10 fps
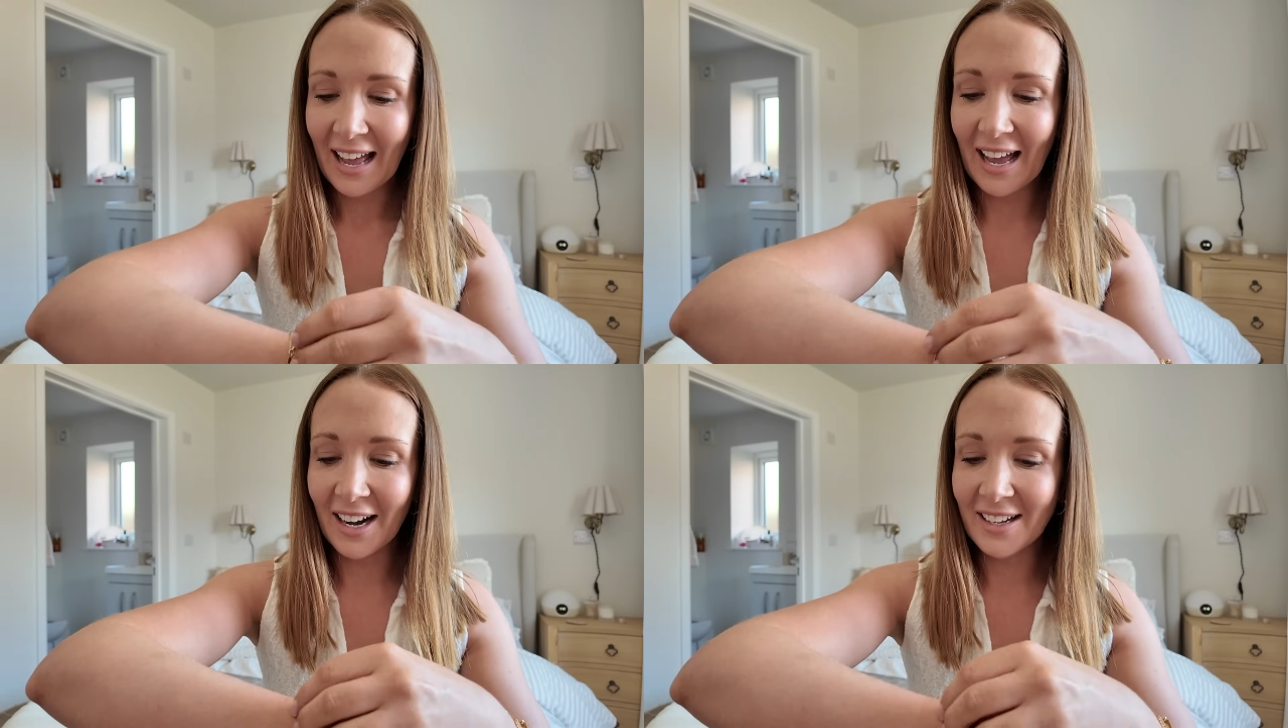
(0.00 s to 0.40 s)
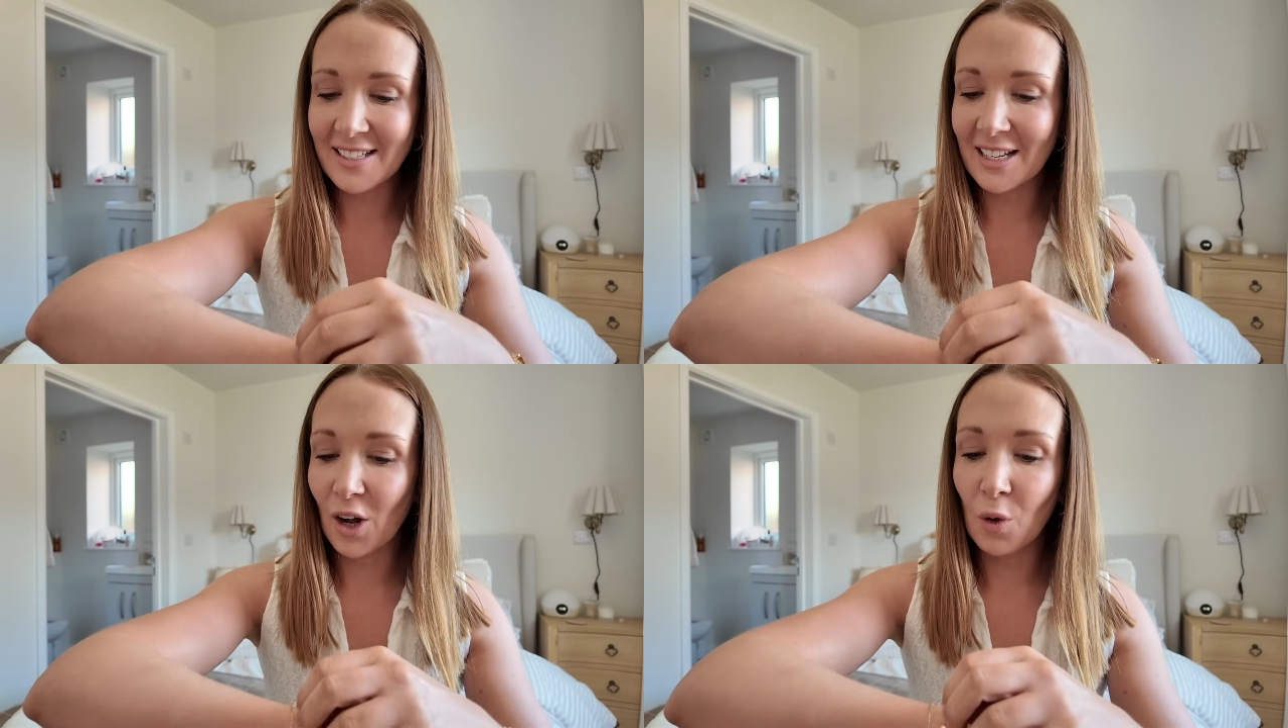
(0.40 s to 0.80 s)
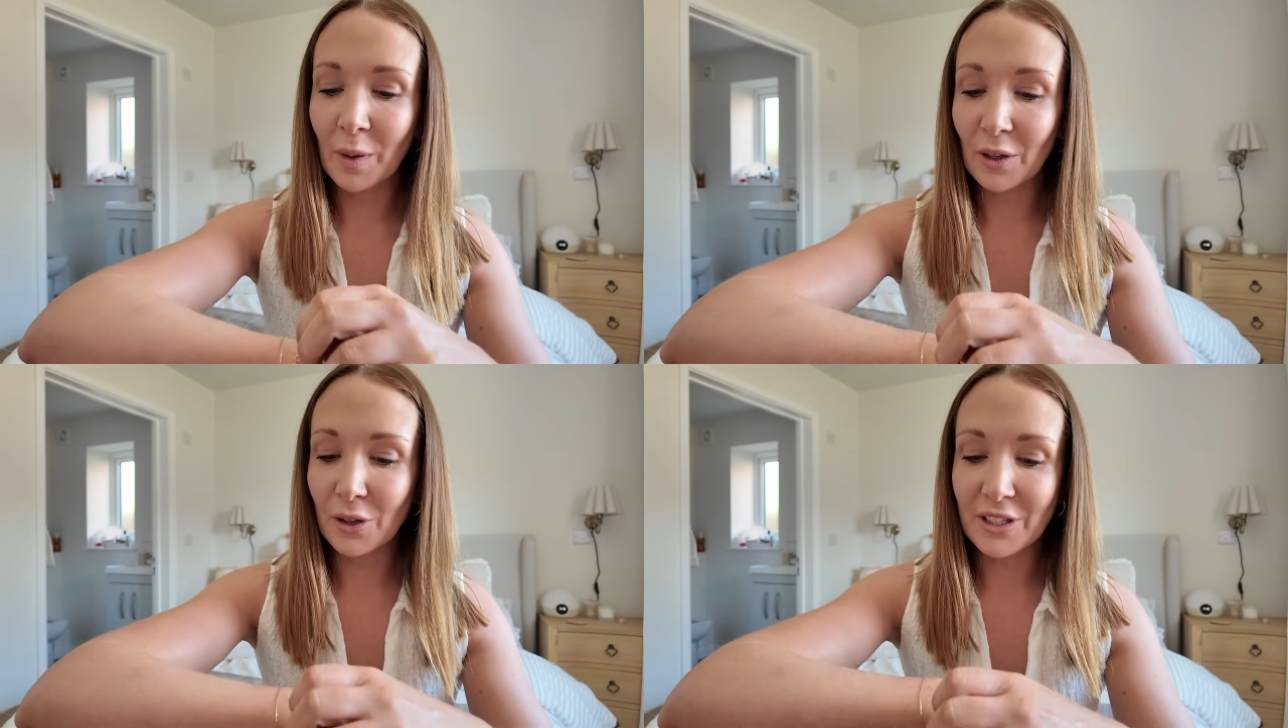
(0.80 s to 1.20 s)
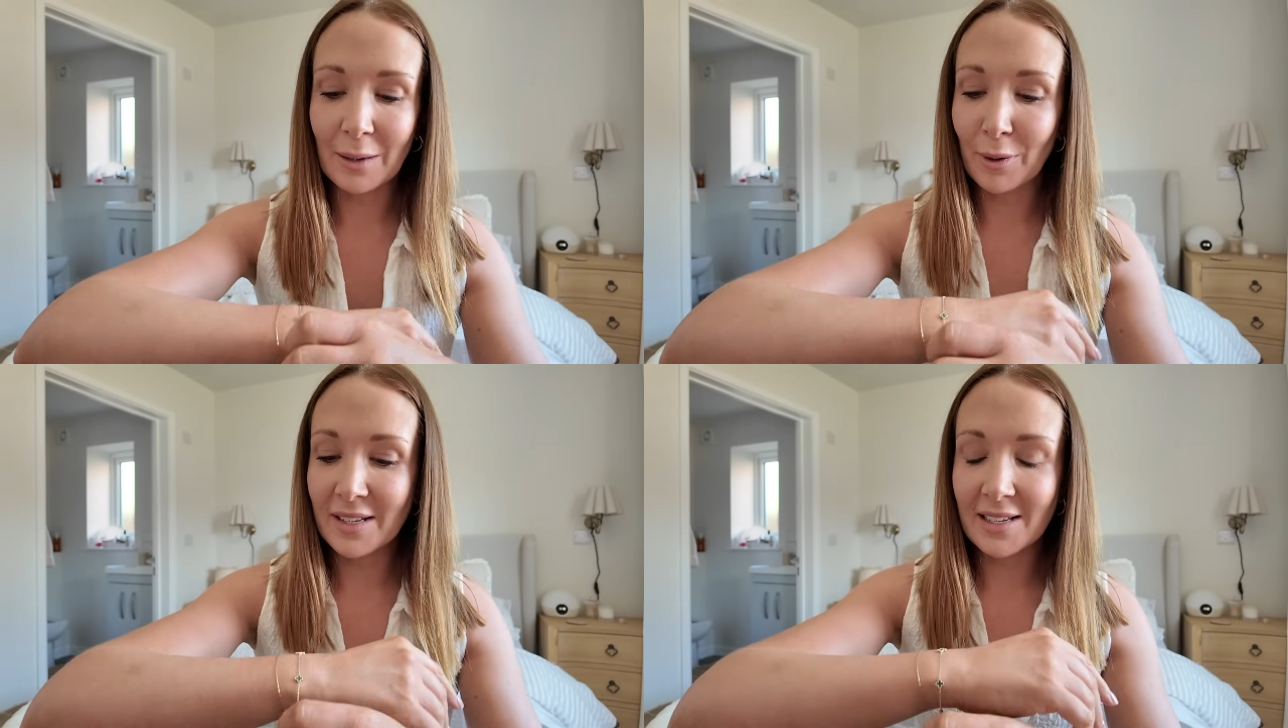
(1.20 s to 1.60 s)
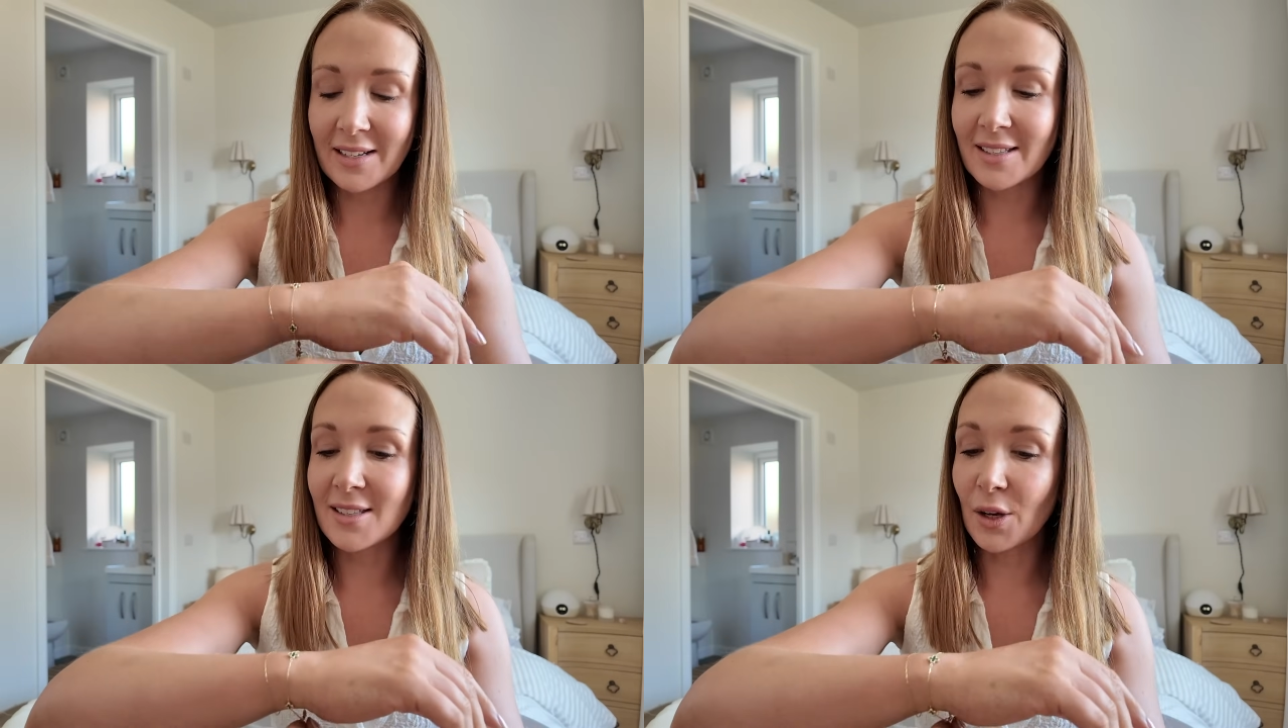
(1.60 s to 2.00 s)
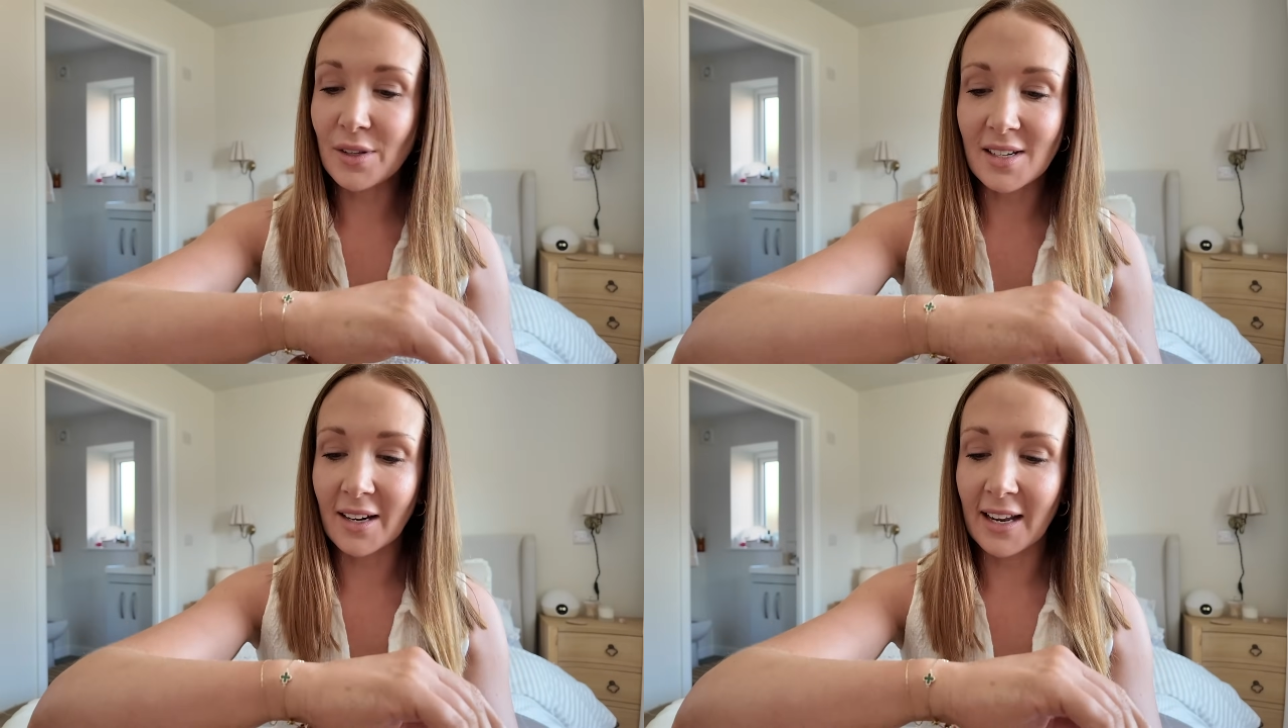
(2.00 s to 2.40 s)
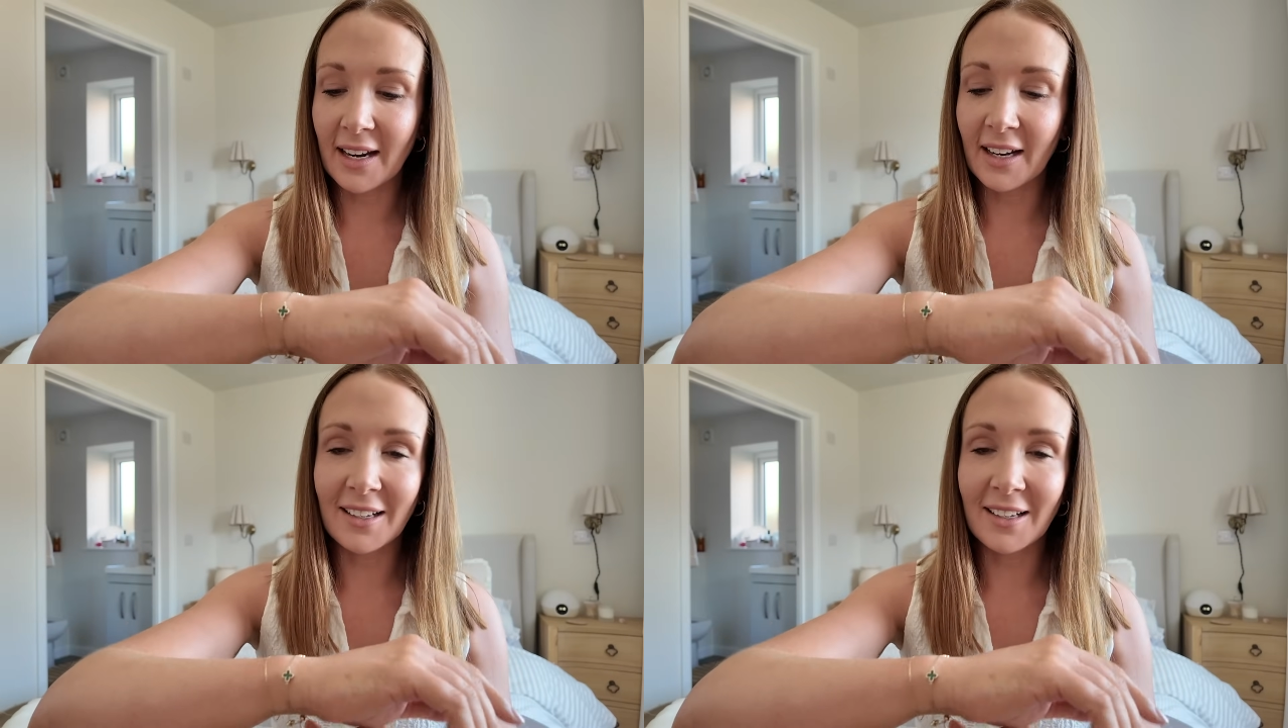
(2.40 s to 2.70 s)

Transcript: and I said, oh my gosh, that bracelet is so stunning.